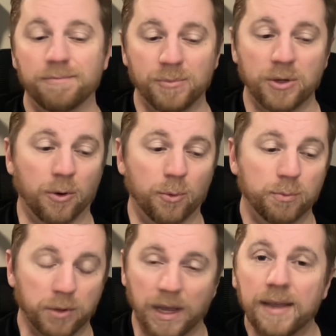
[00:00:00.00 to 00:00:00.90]
you know,
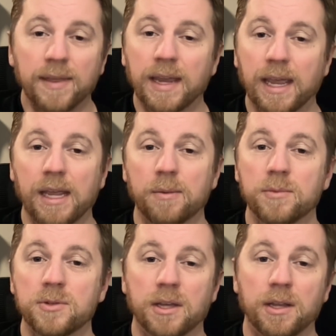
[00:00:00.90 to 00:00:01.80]
playing the
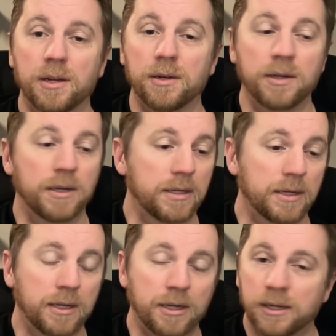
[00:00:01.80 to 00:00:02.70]
games and
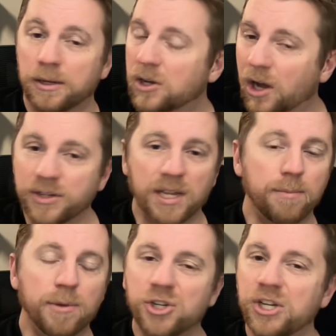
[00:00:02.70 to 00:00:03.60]
content
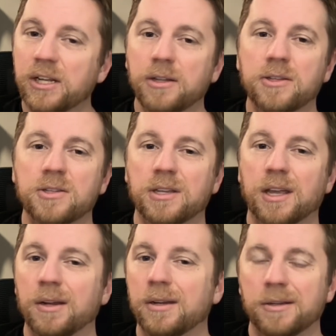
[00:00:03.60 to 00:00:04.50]
machines,
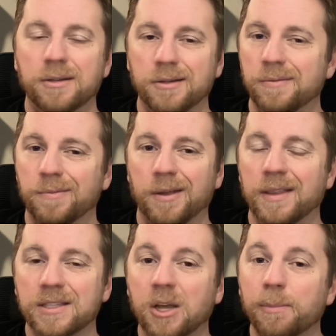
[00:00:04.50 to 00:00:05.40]
and
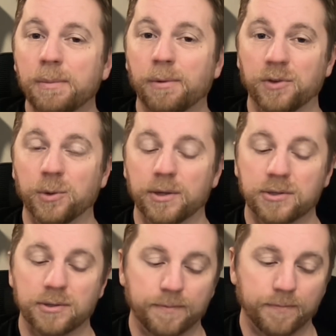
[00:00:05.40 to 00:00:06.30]
that's how people view
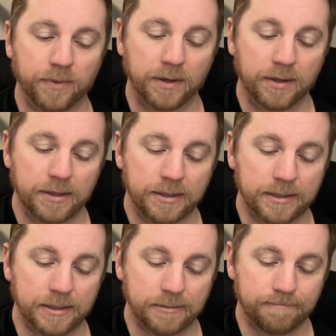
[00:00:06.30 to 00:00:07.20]
us.
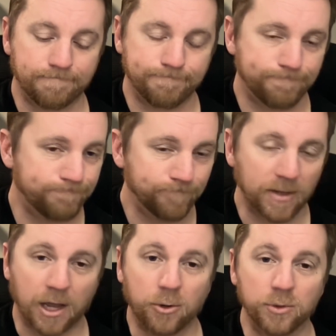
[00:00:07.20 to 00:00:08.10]

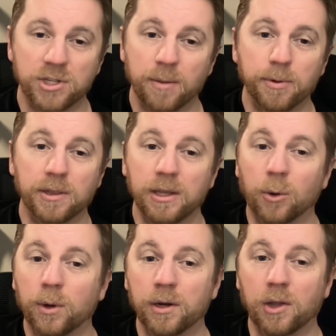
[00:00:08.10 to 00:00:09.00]
I don't typically
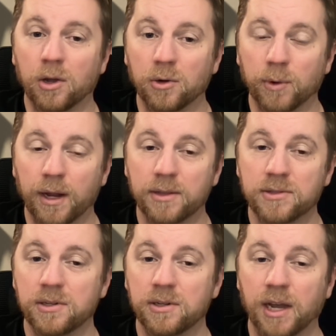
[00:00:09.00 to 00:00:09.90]
go on long rants
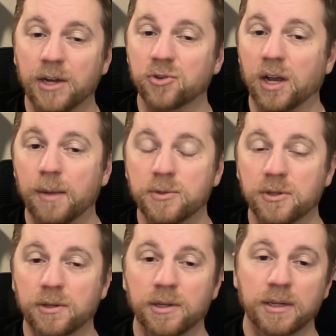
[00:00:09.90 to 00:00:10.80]
and diatribes and